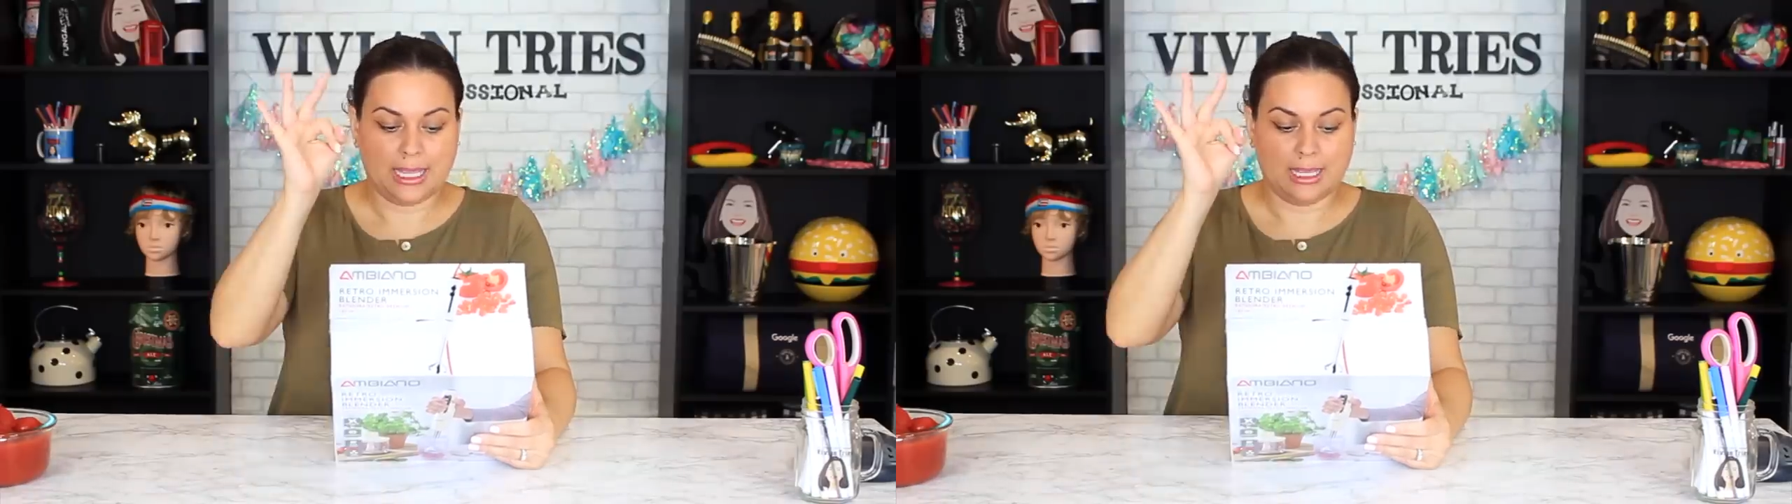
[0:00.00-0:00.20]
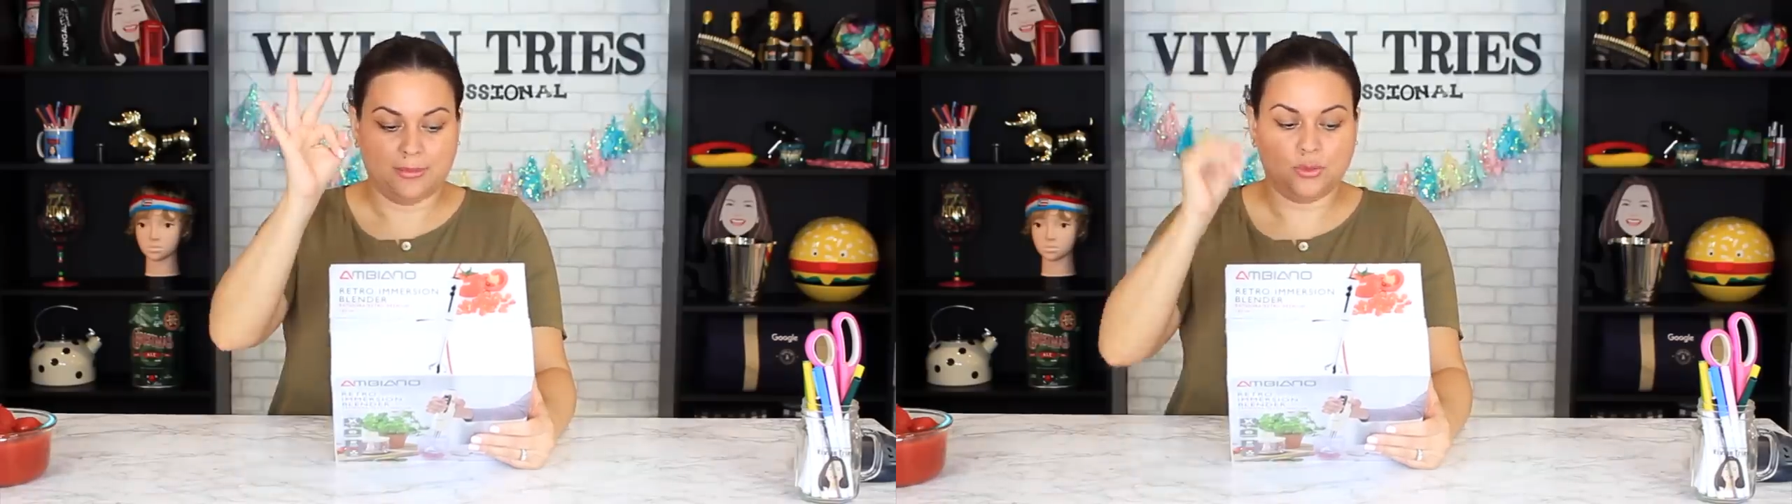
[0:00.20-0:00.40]
It
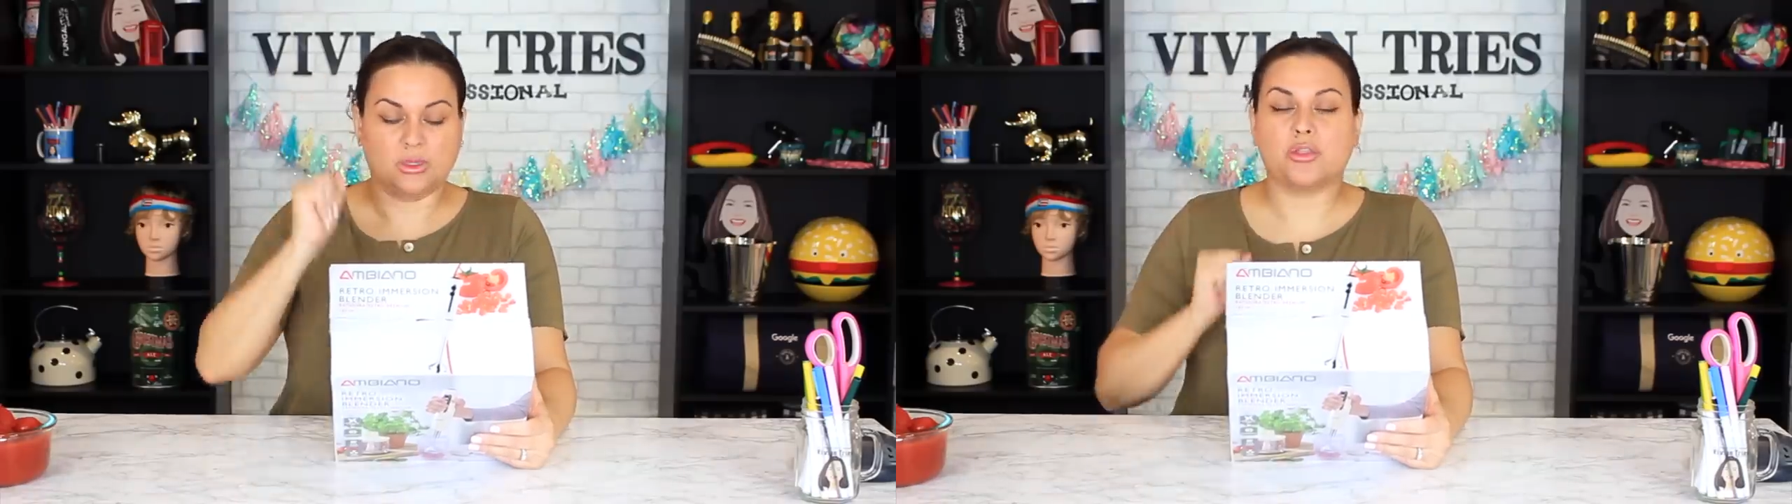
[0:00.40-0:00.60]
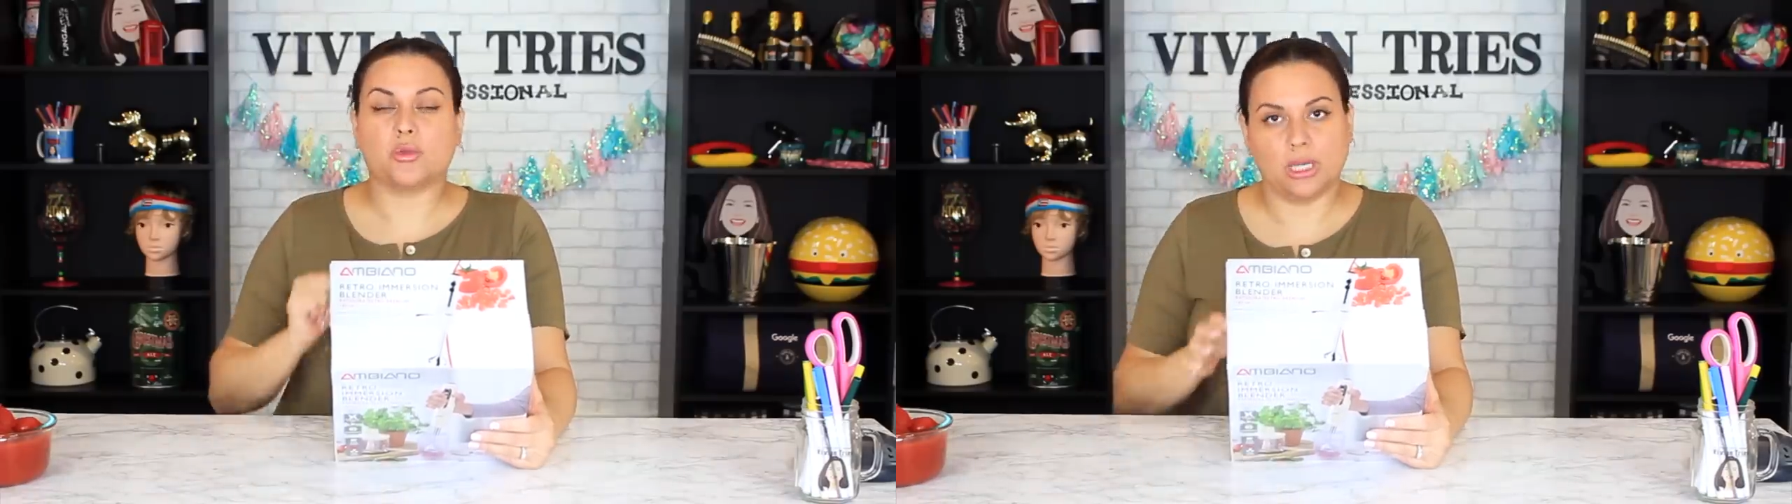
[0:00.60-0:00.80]
comes
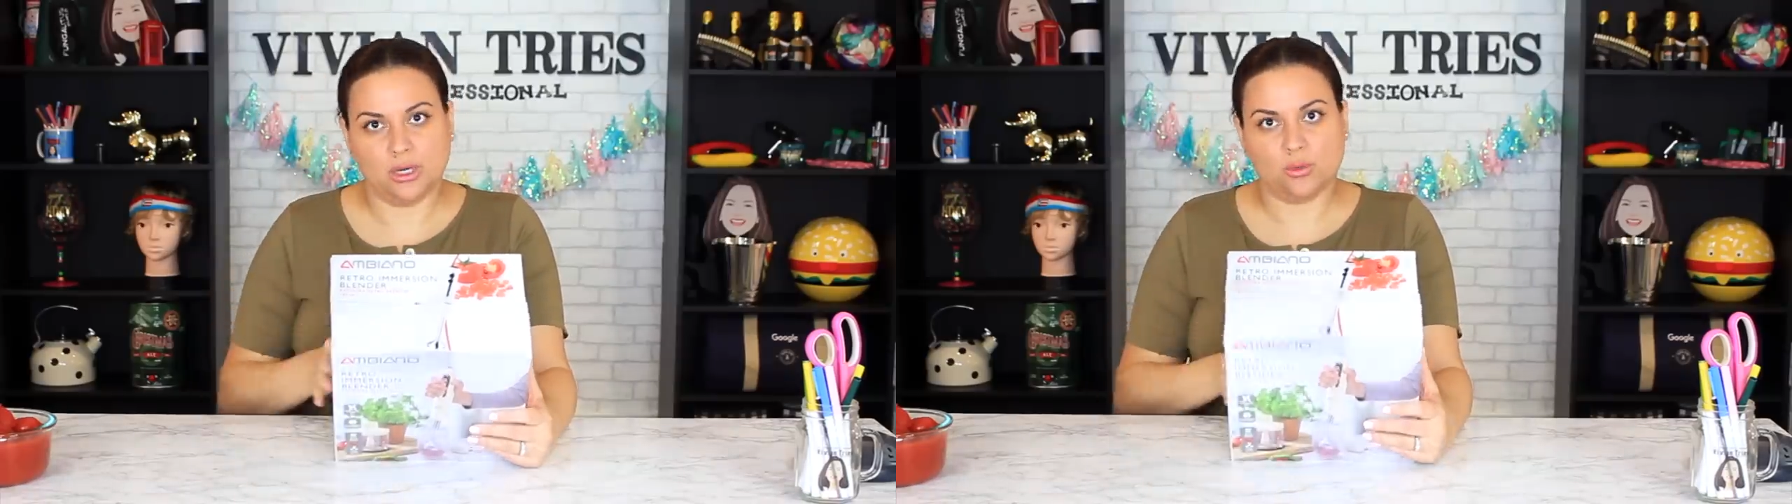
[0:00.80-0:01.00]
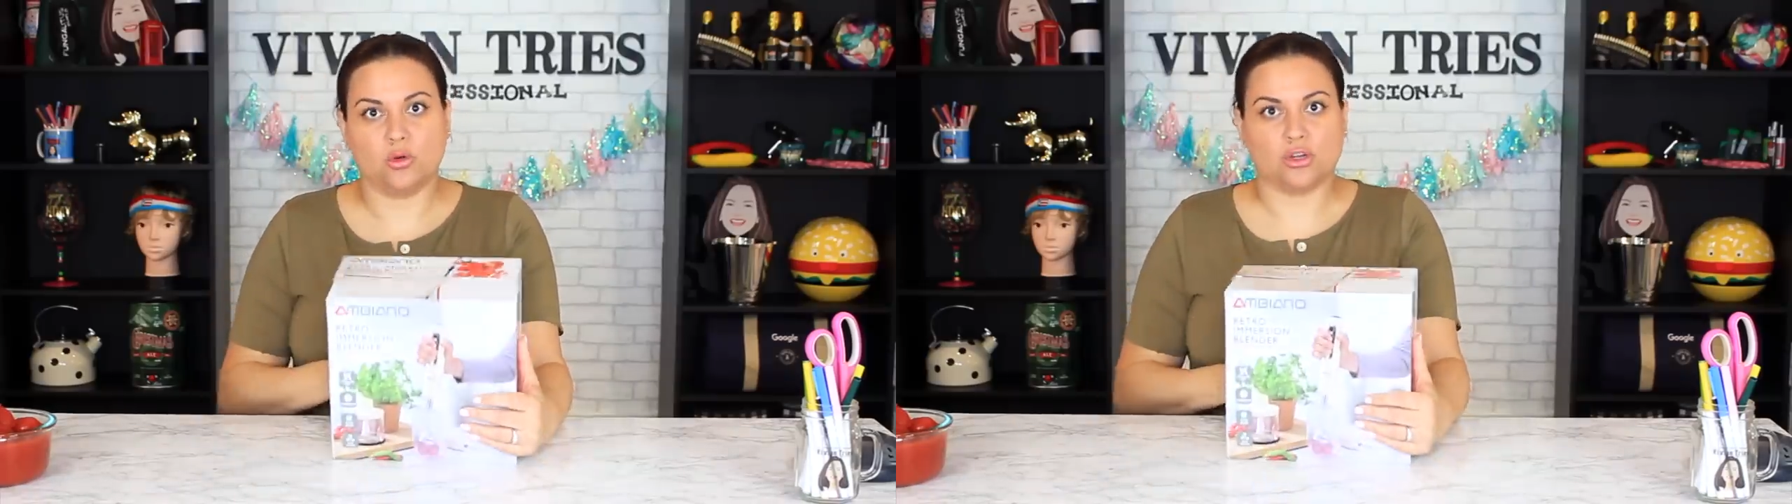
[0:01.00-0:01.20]
with a
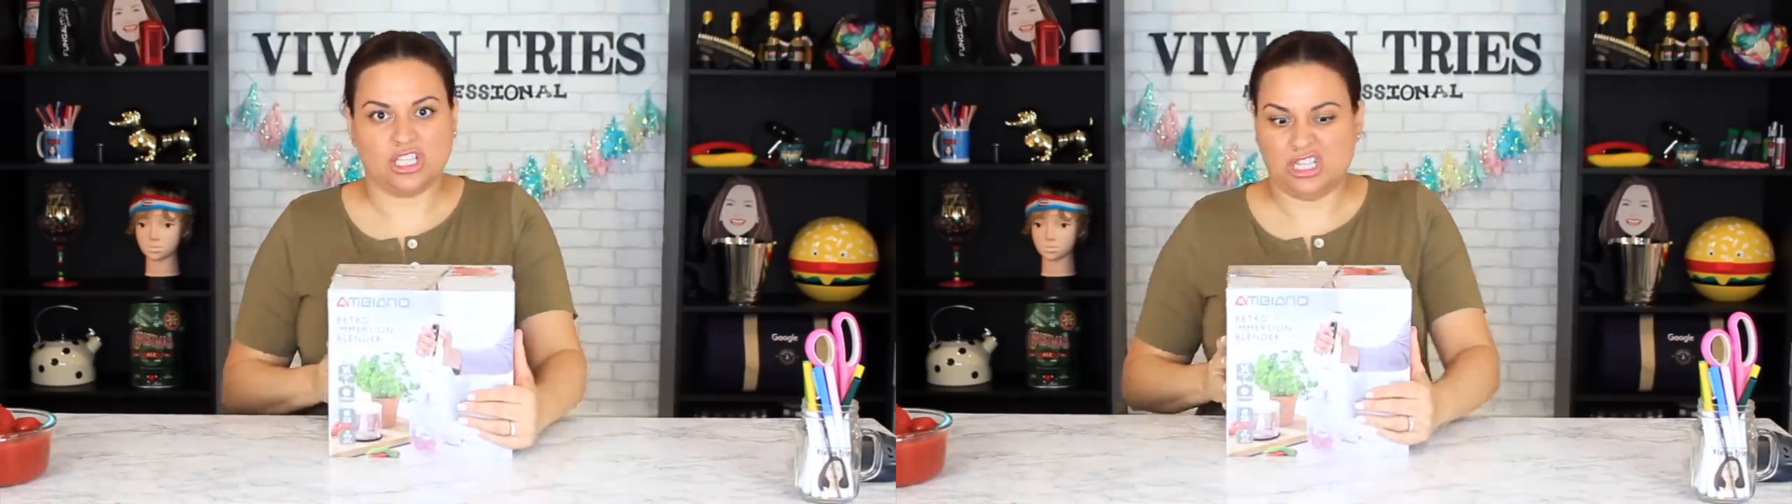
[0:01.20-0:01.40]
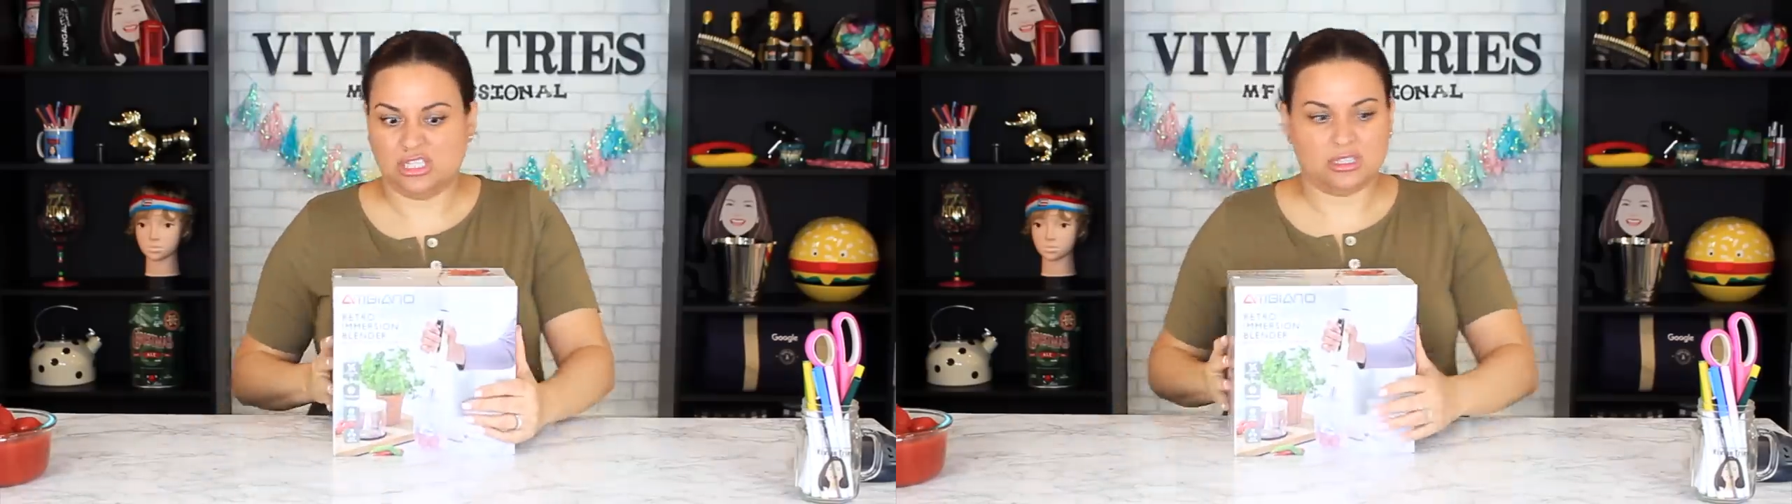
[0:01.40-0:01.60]
three-year
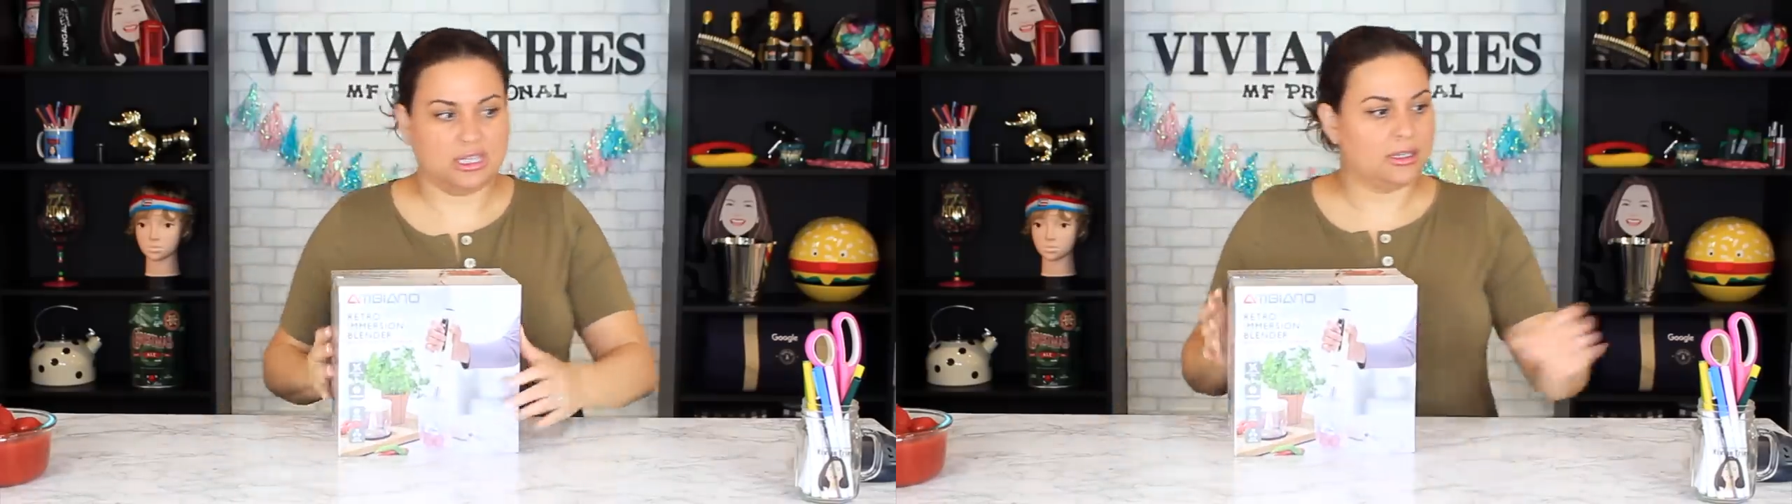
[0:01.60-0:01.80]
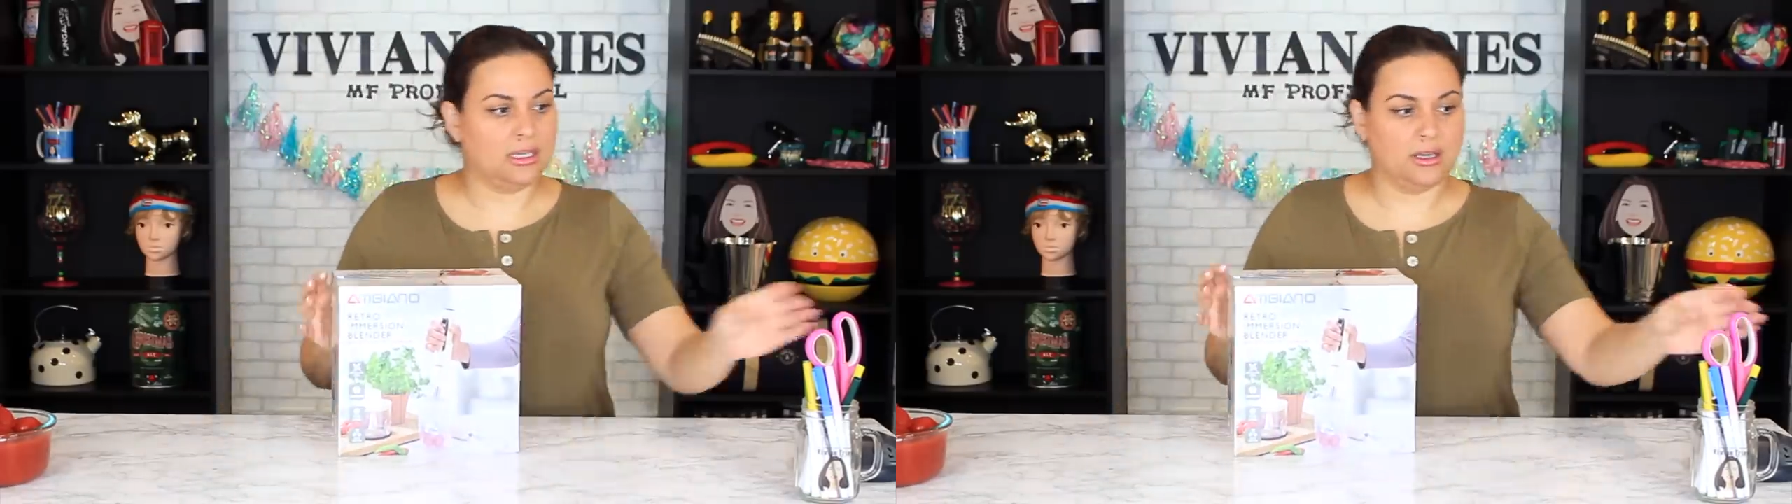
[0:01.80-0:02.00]
warranty, just
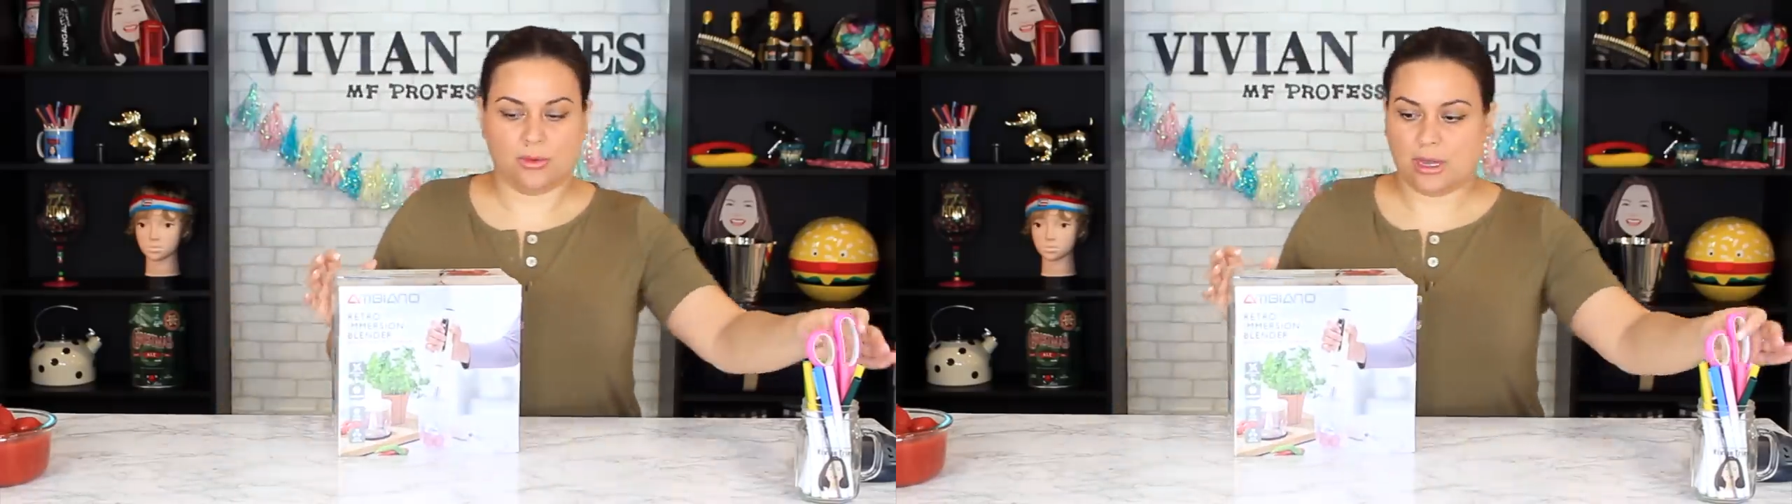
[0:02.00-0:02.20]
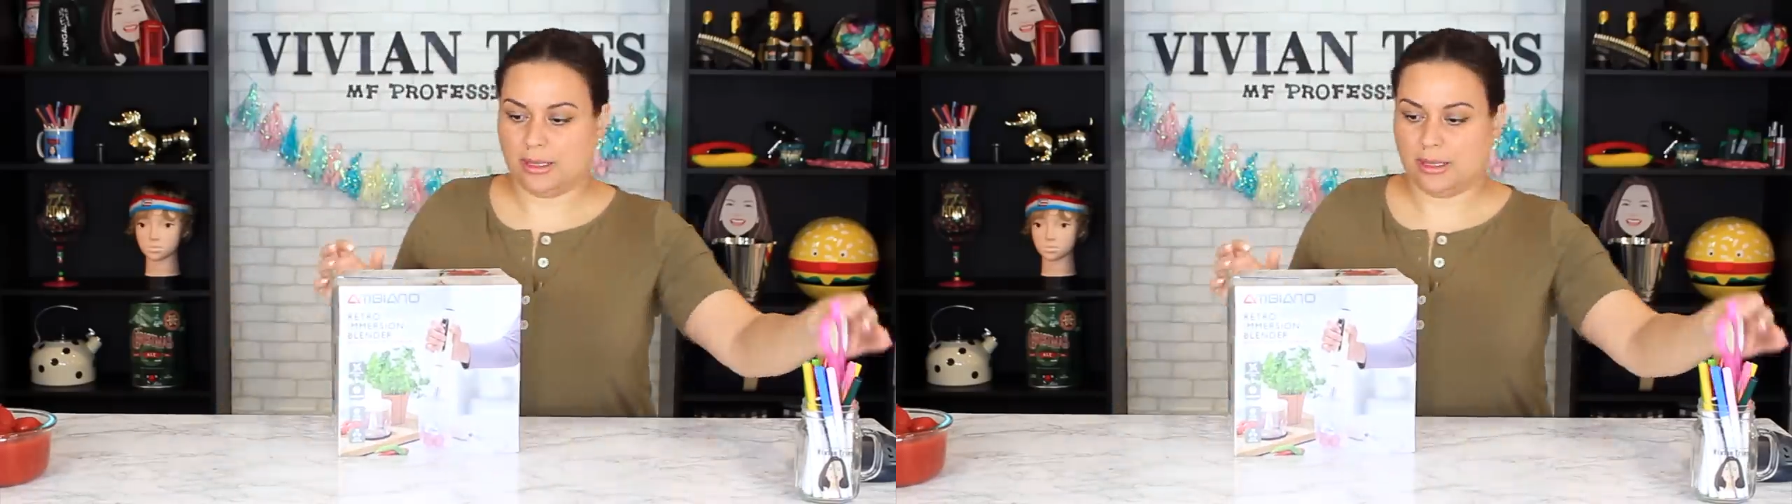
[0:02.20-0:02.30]
like the other